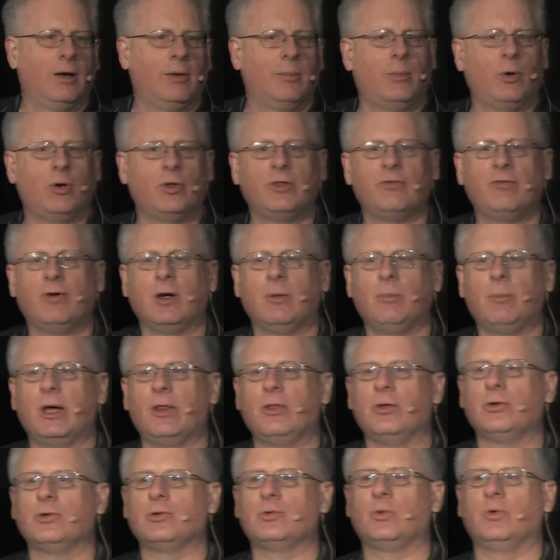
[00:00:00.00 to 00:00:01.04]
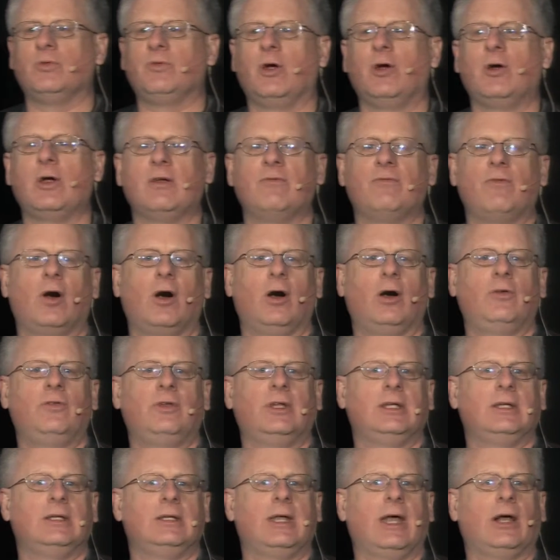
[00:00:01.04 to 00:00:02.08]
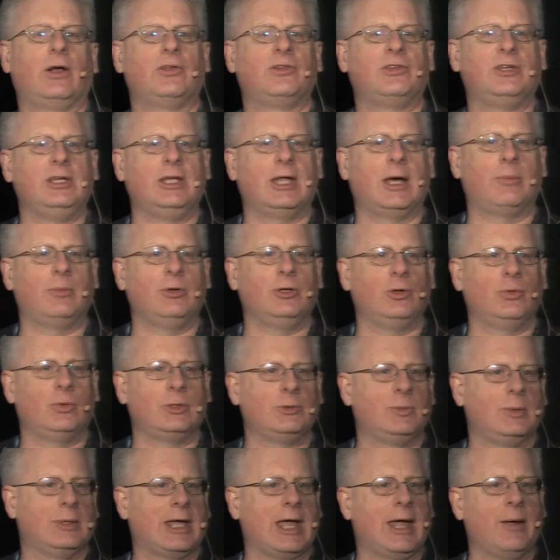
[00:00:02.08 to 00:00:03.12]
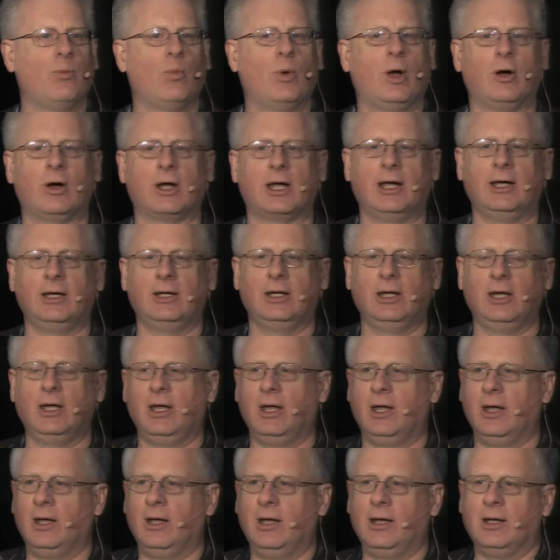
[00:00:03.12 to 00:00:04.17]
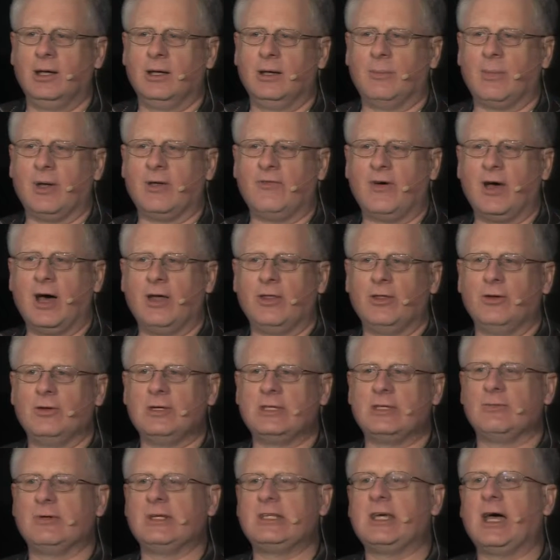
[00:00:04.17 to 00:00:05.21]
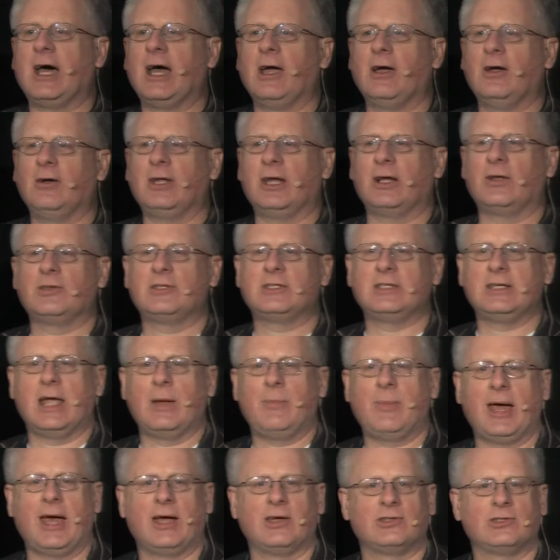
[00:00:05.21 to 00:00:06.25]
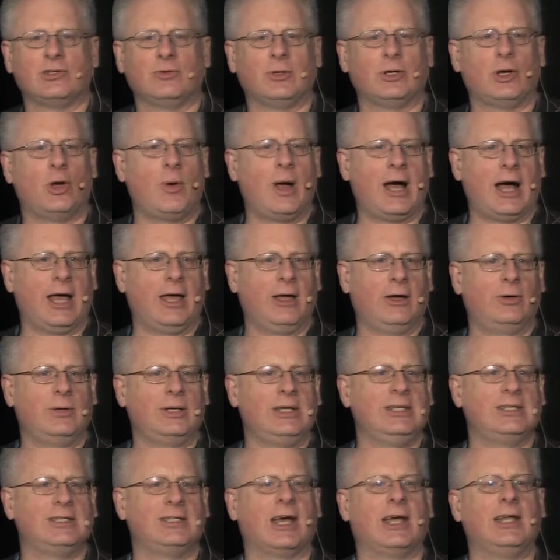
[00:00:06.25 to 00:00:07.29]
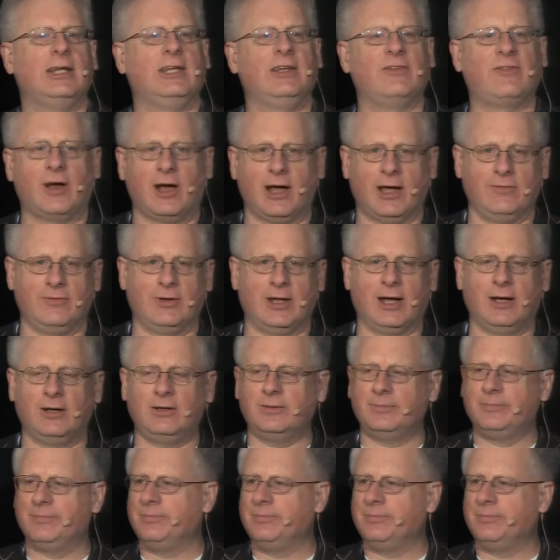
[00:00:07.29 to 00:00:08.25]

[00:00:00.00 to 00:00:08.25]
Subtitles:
Both of our mothers were very involved in LCW, which became ELCA. My father is a retired LCA pastor in Ohio. He's 95 now.